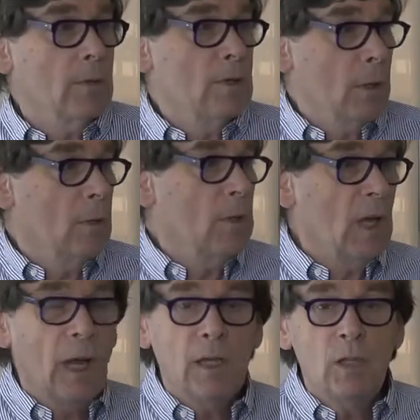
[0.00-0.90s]
that is
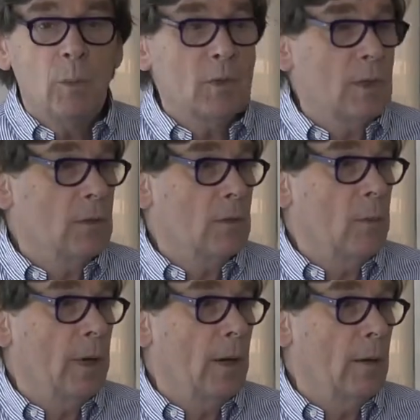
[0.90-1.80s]
only 80% of
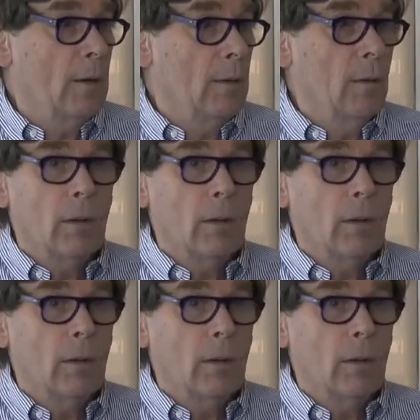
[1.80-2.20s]
the power.